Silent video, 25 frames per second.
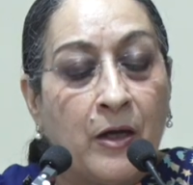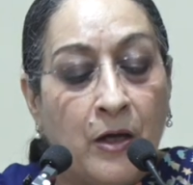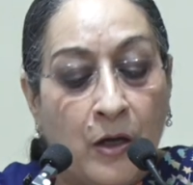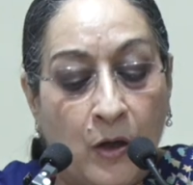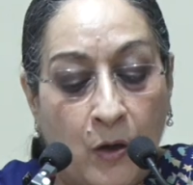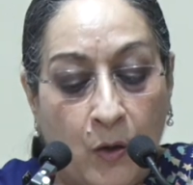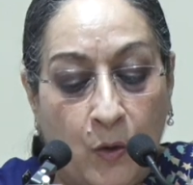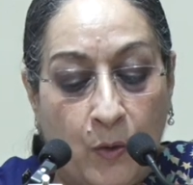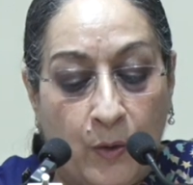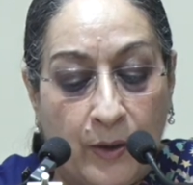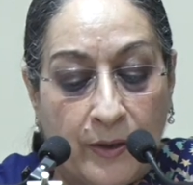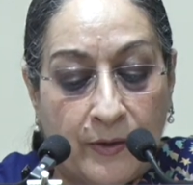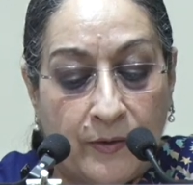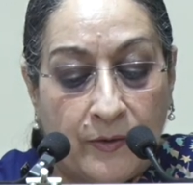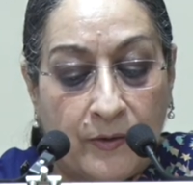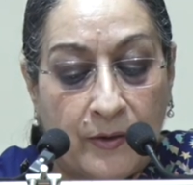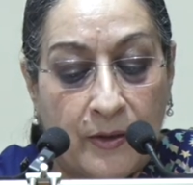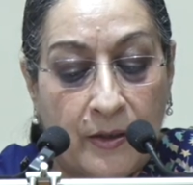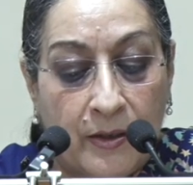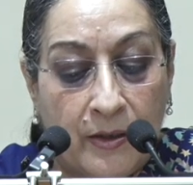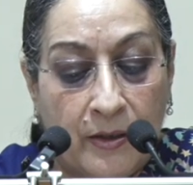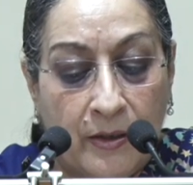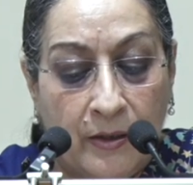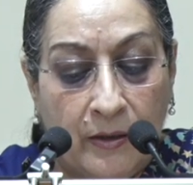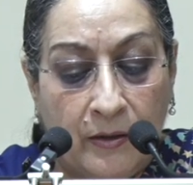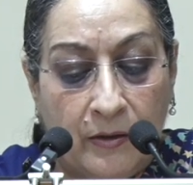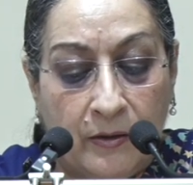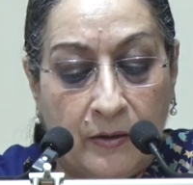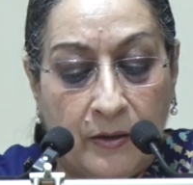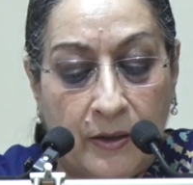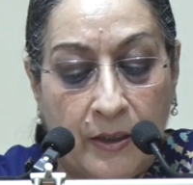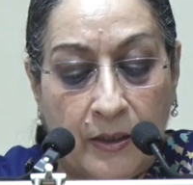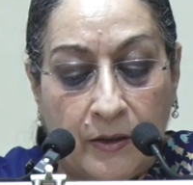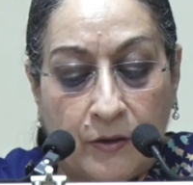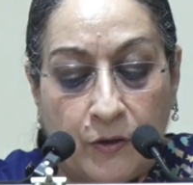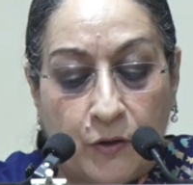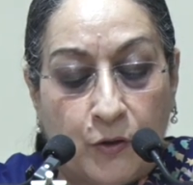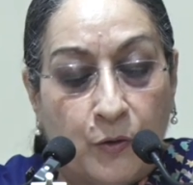OSCE
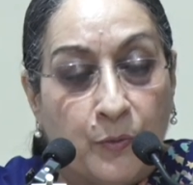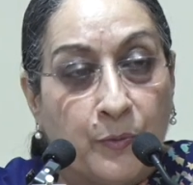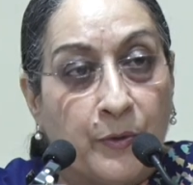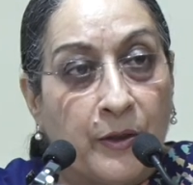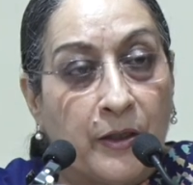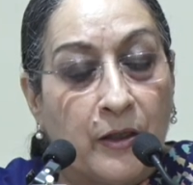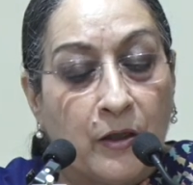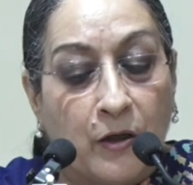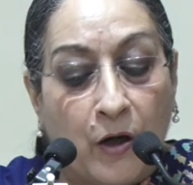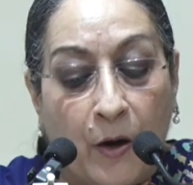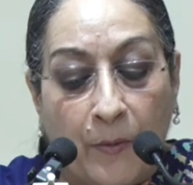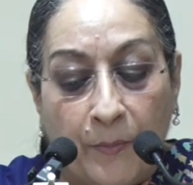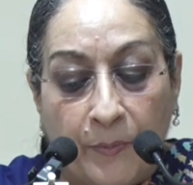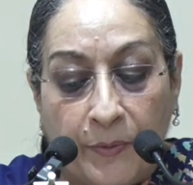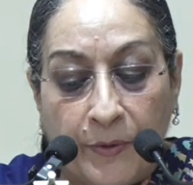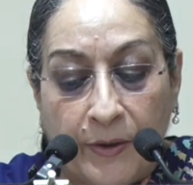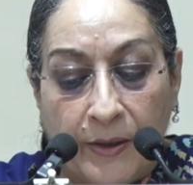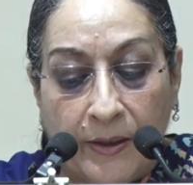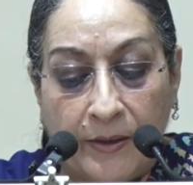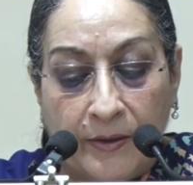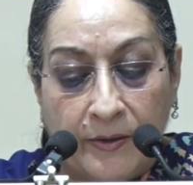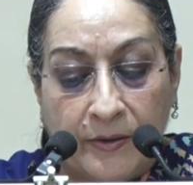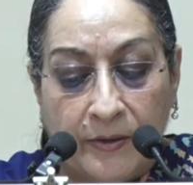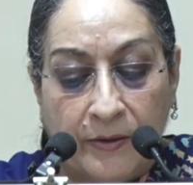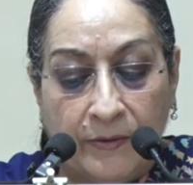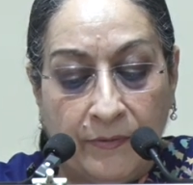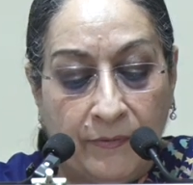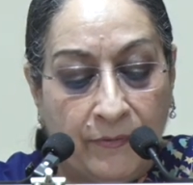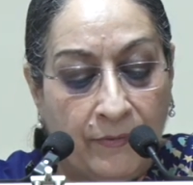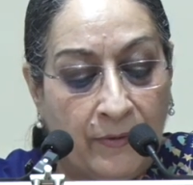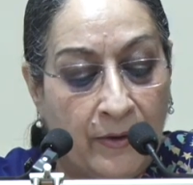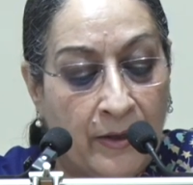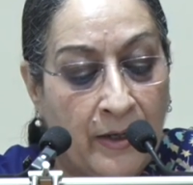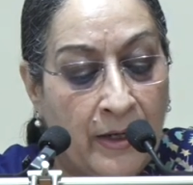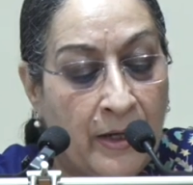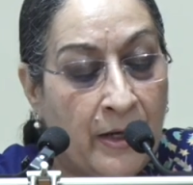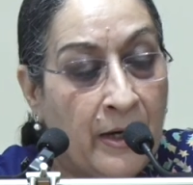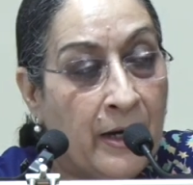seeks to bring comprehensive
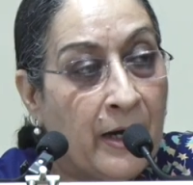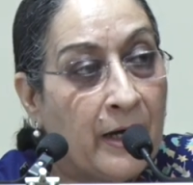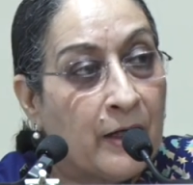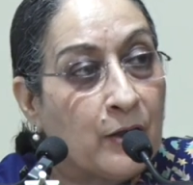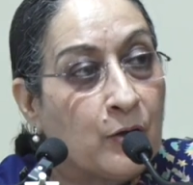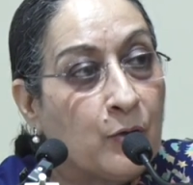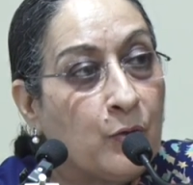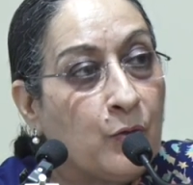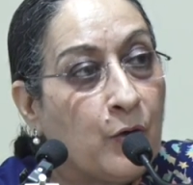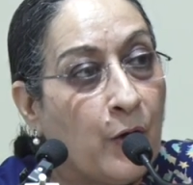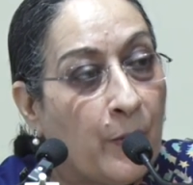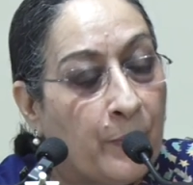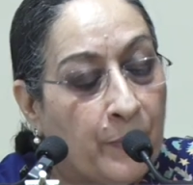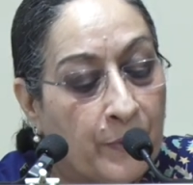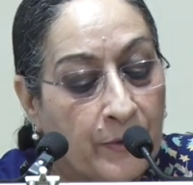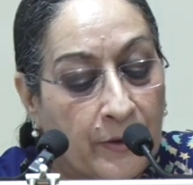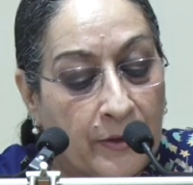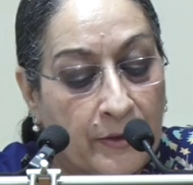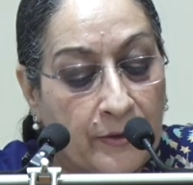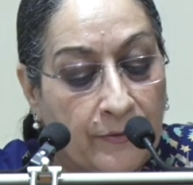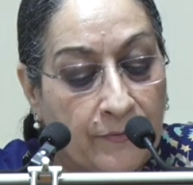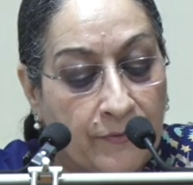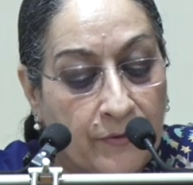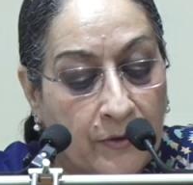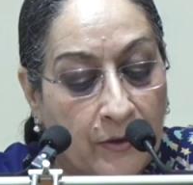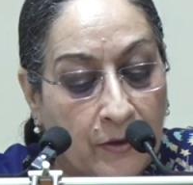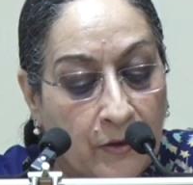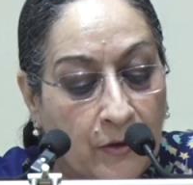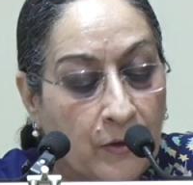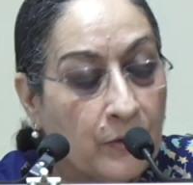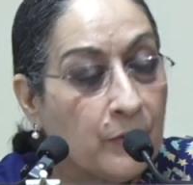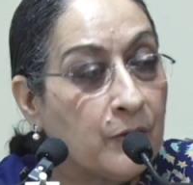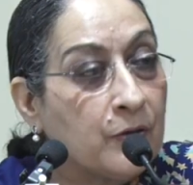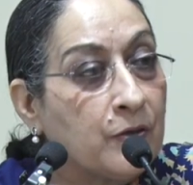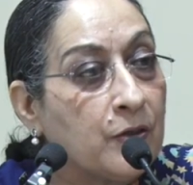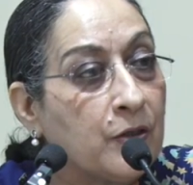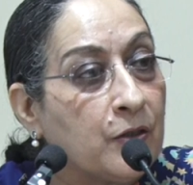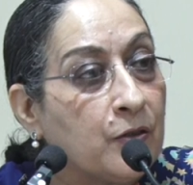and cooperative
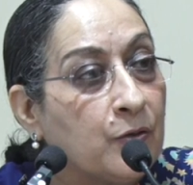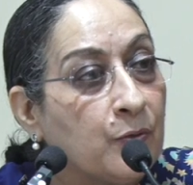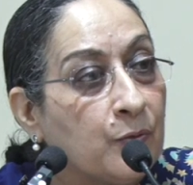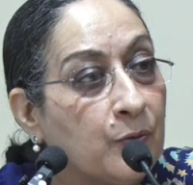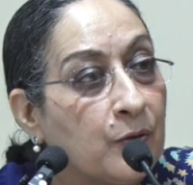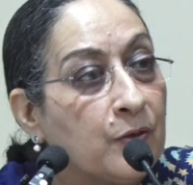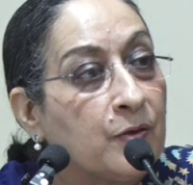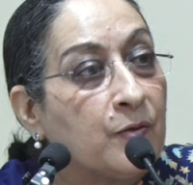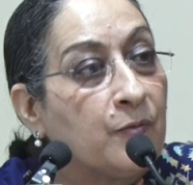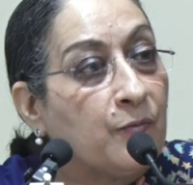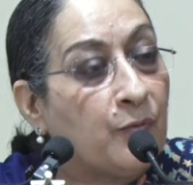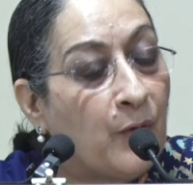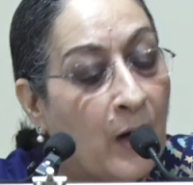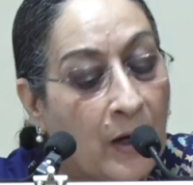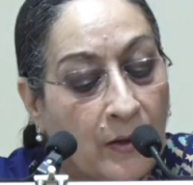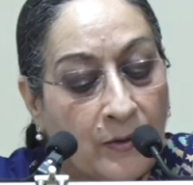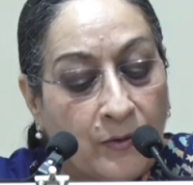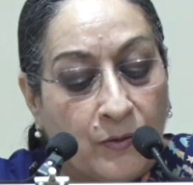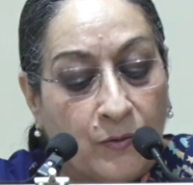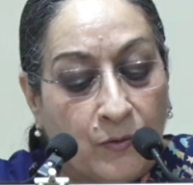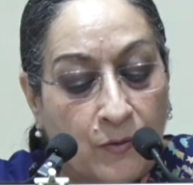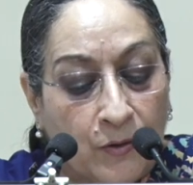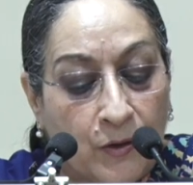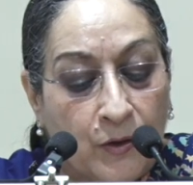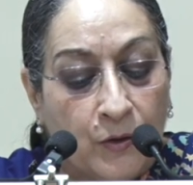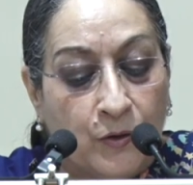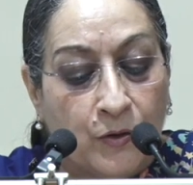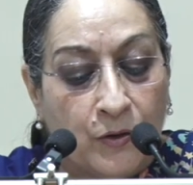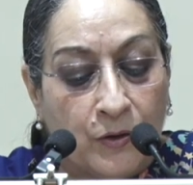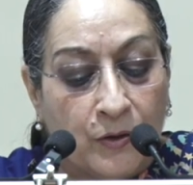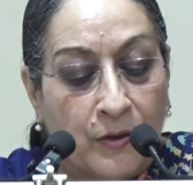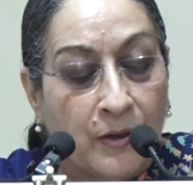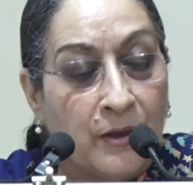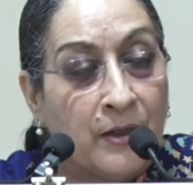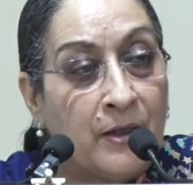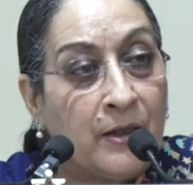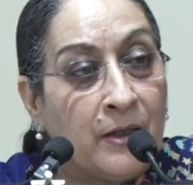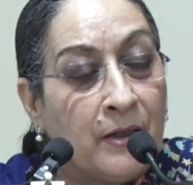security to this vast region
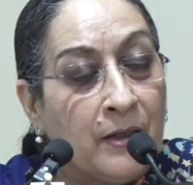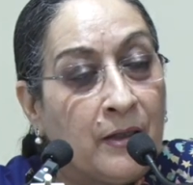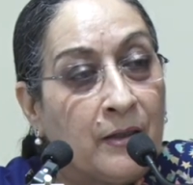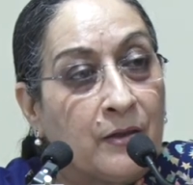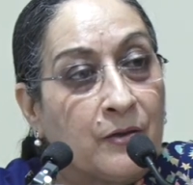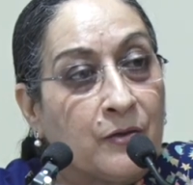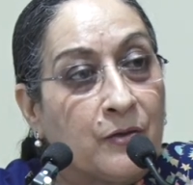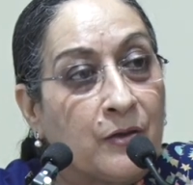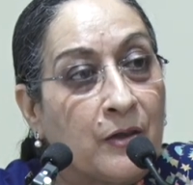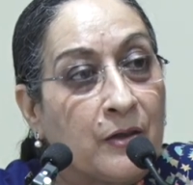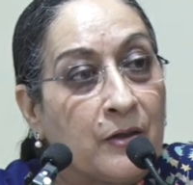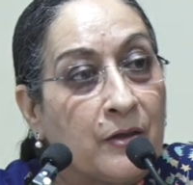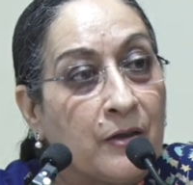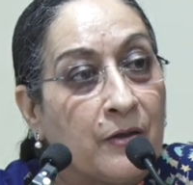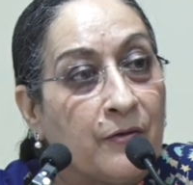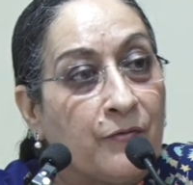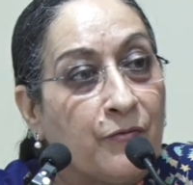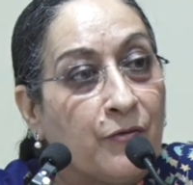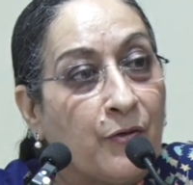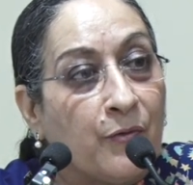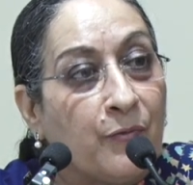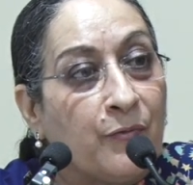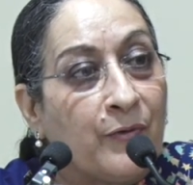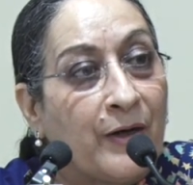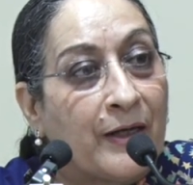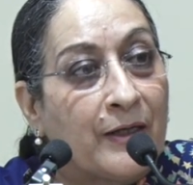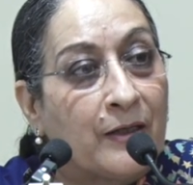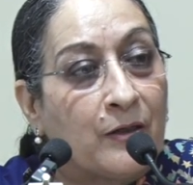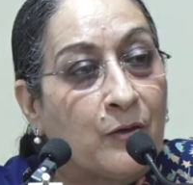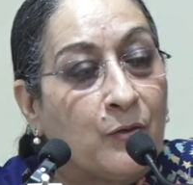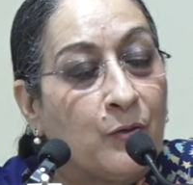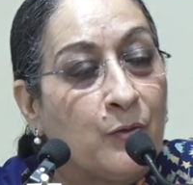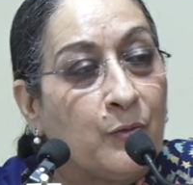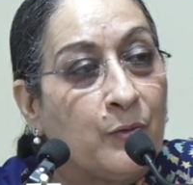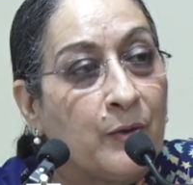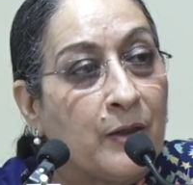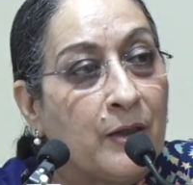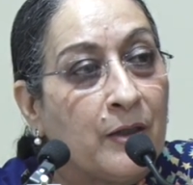extending from
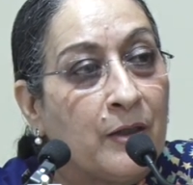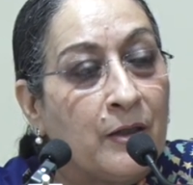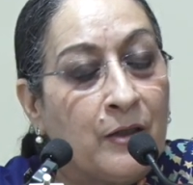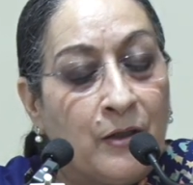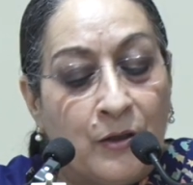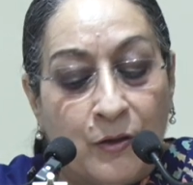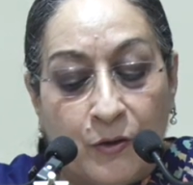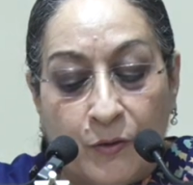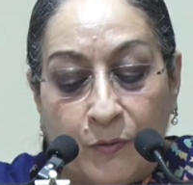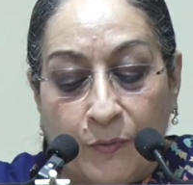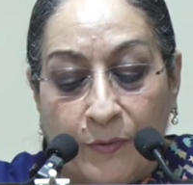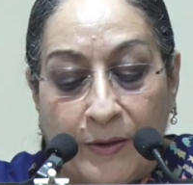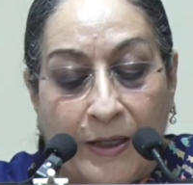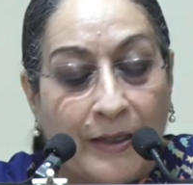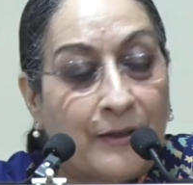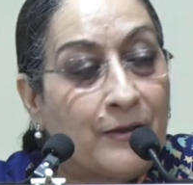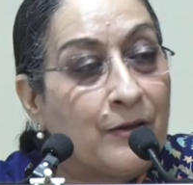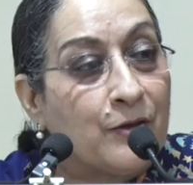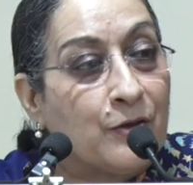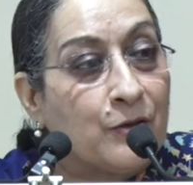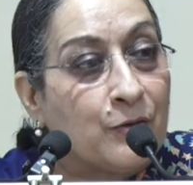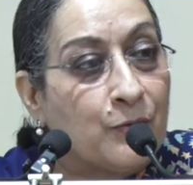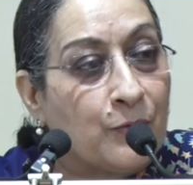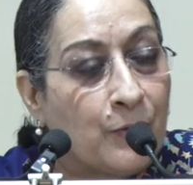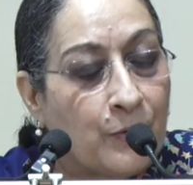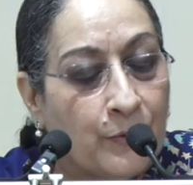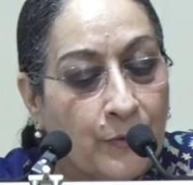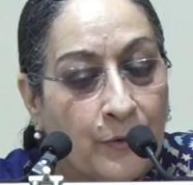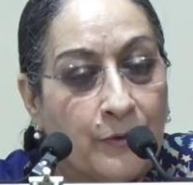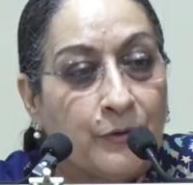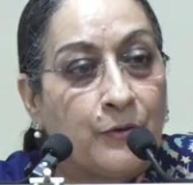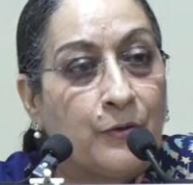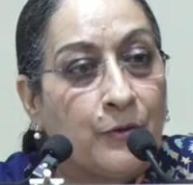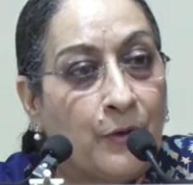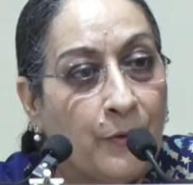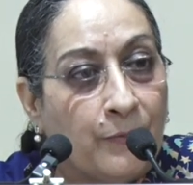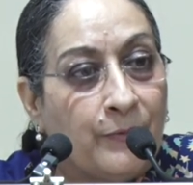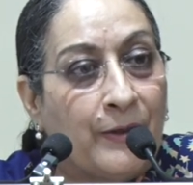Vancouver to
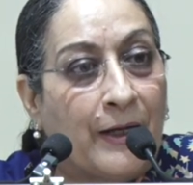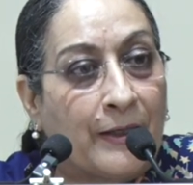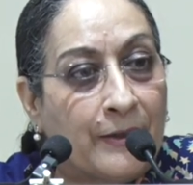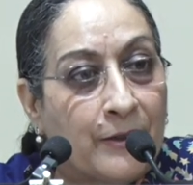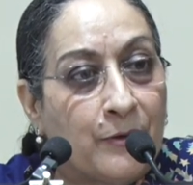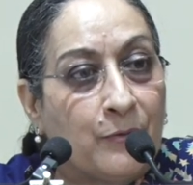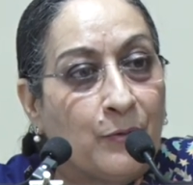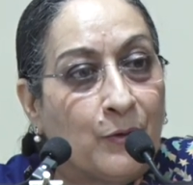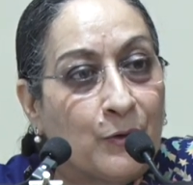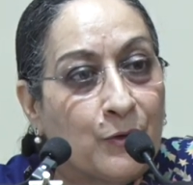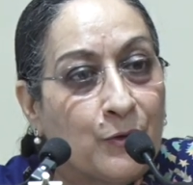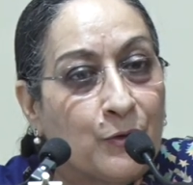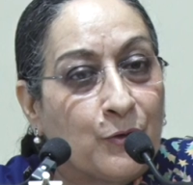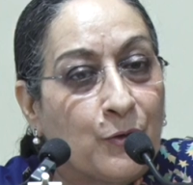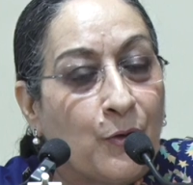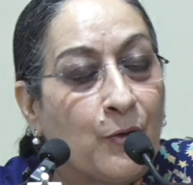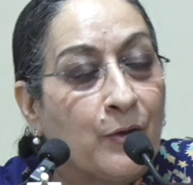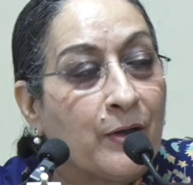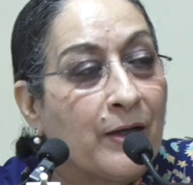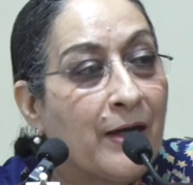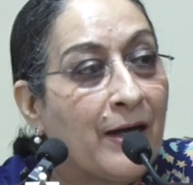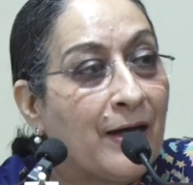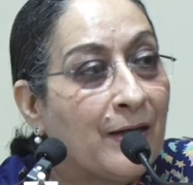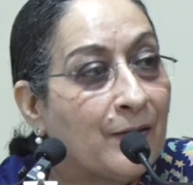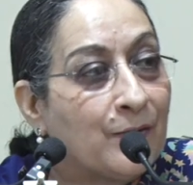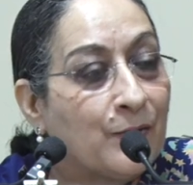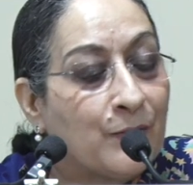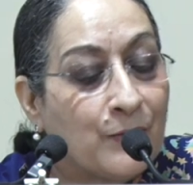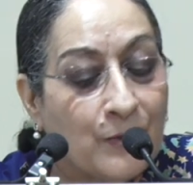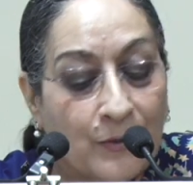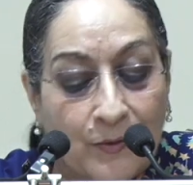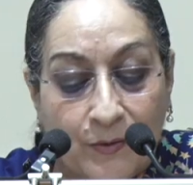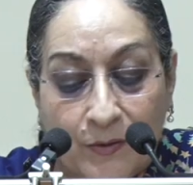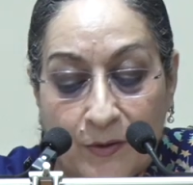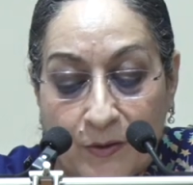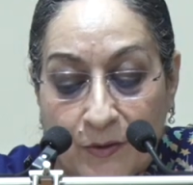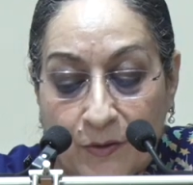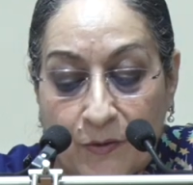Vladivostok, as it is
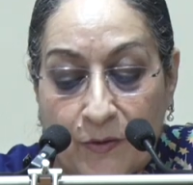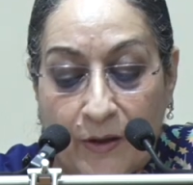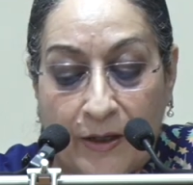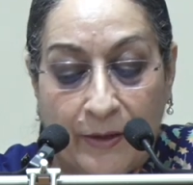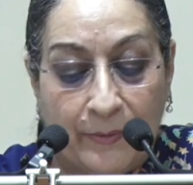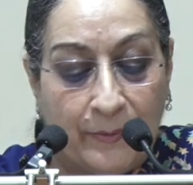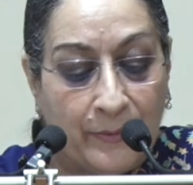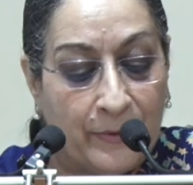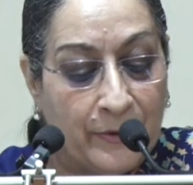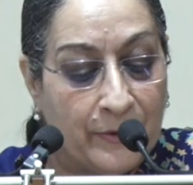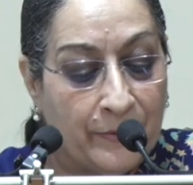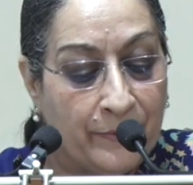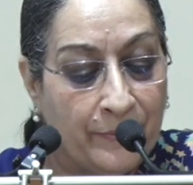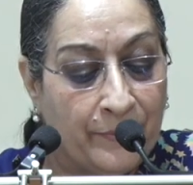described.